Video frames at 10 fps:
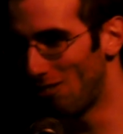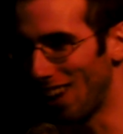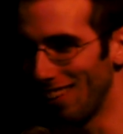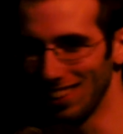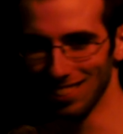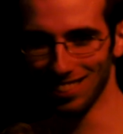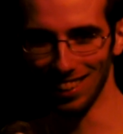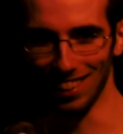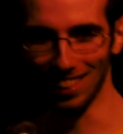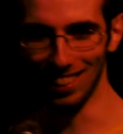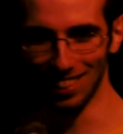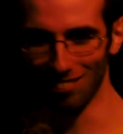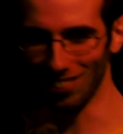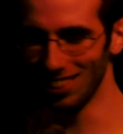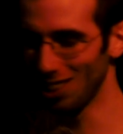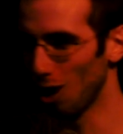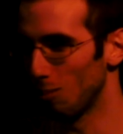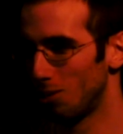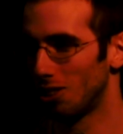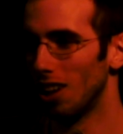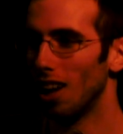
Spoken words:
very distinctly different jobs.